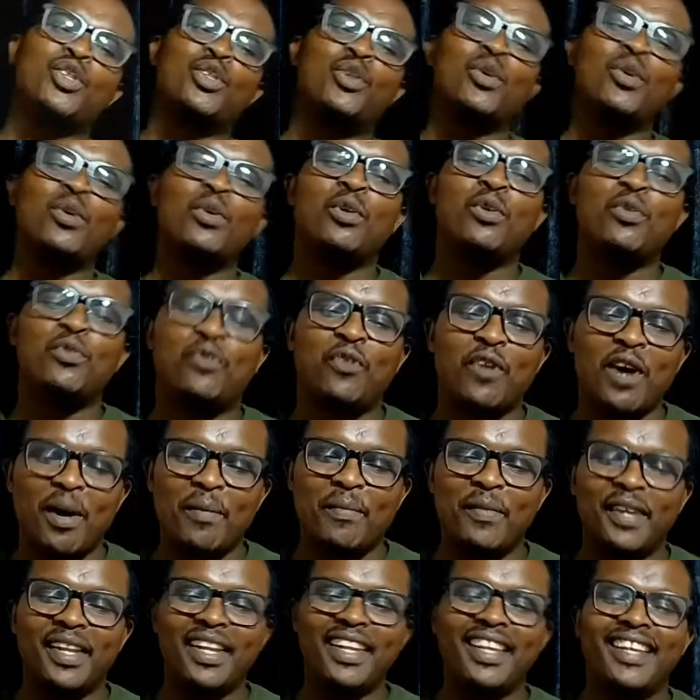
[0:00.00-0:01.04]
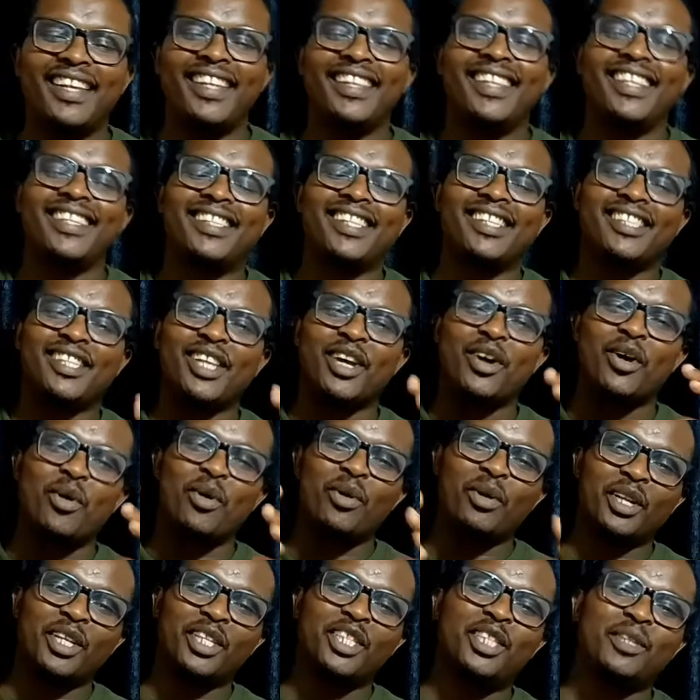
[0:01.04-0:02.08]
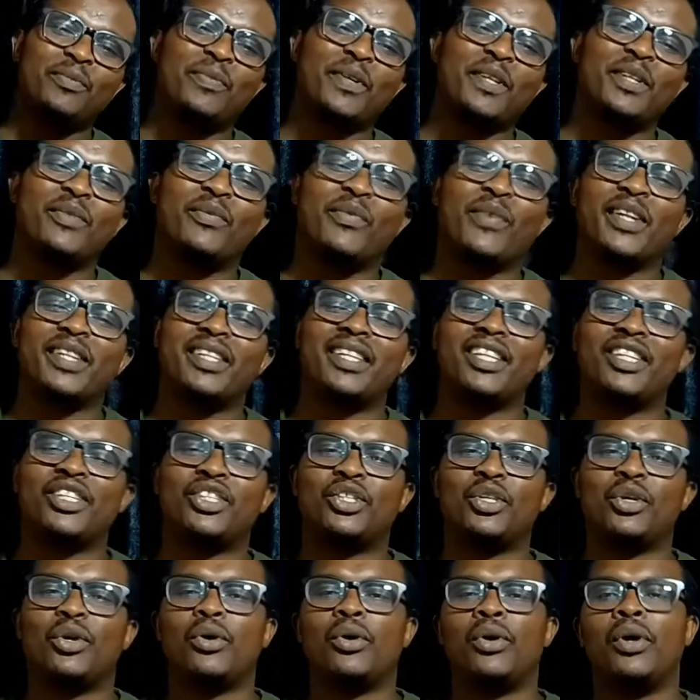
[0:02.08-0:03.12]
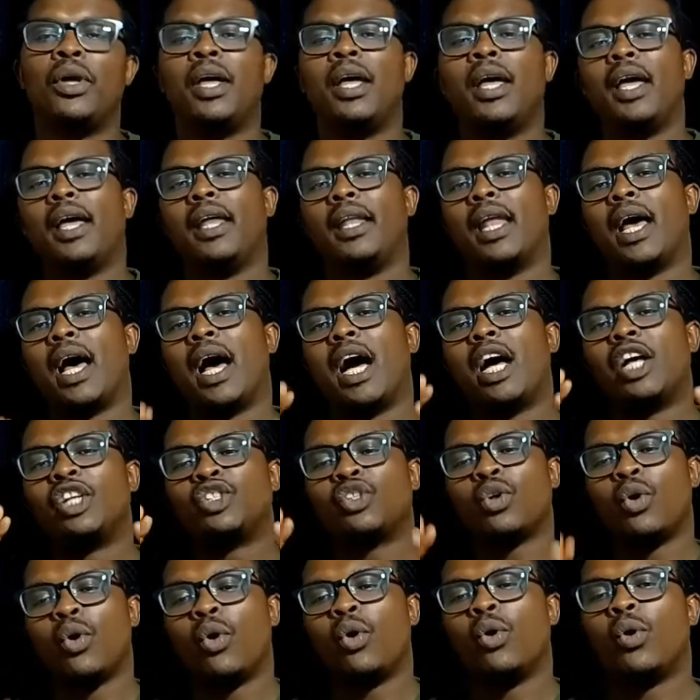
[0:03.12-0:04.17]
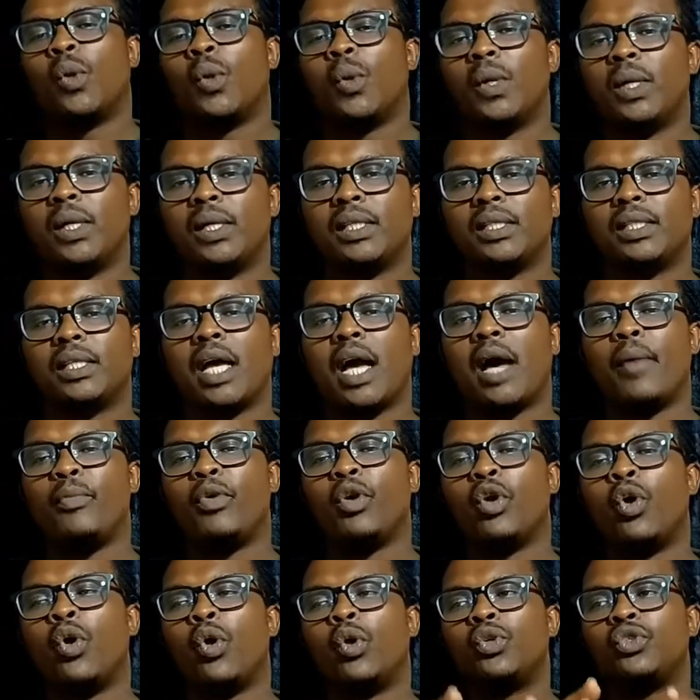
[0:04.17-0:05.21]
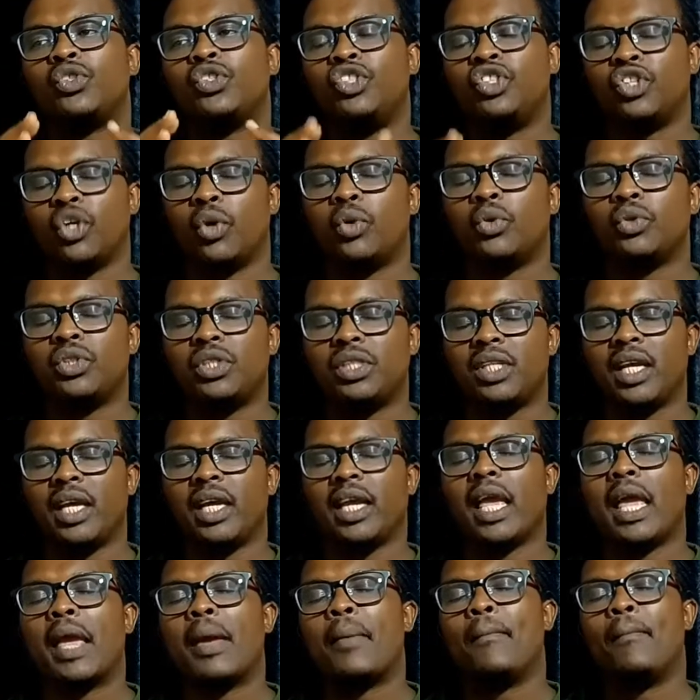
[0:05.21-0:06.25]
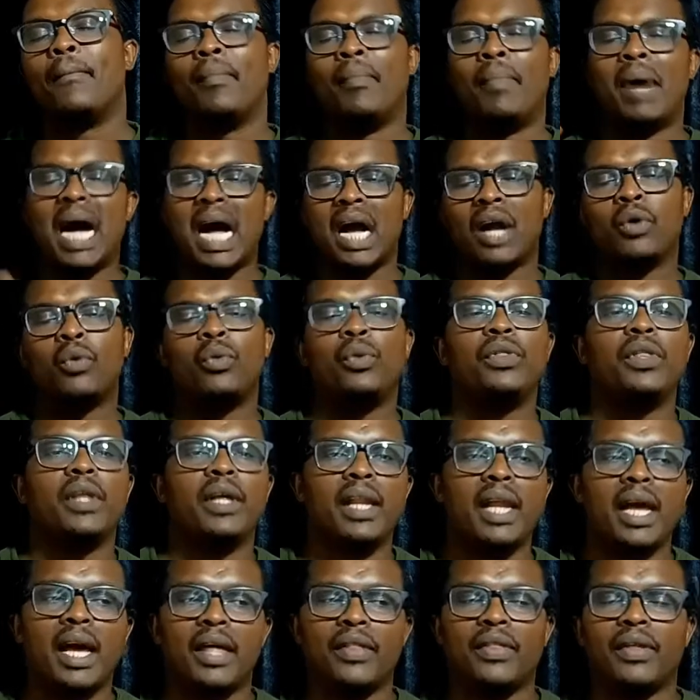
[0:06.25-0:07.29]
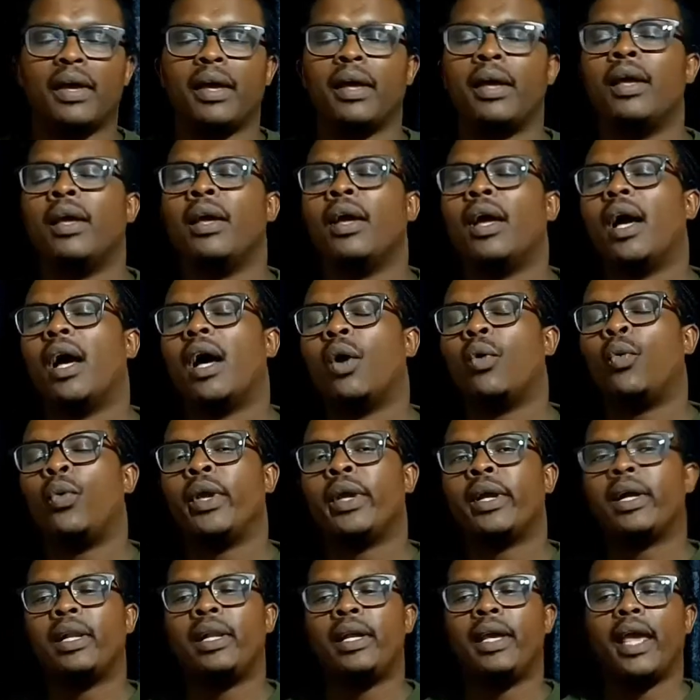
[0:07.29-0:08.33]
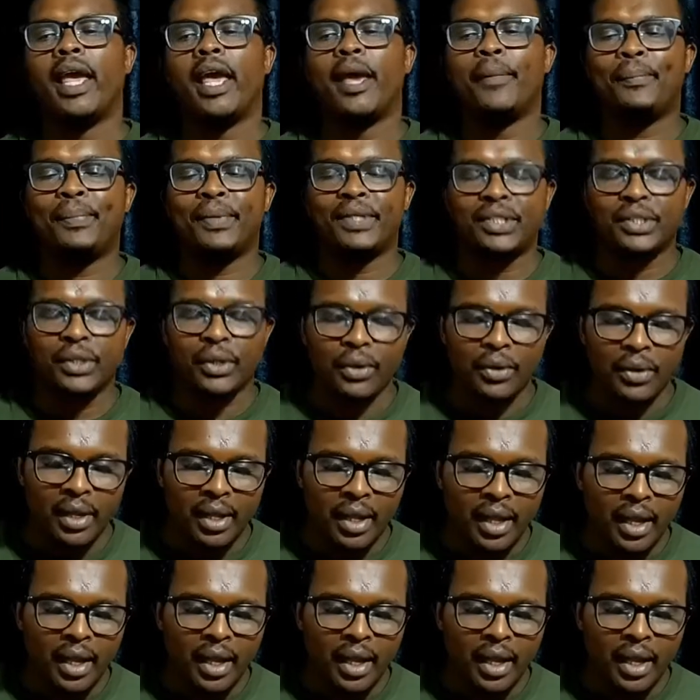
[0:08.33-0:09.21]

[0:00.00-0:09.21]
good, family? This is the Ownership and Greatness Show. And as always, I'm your host, Joe Chege, back with another weekly episode.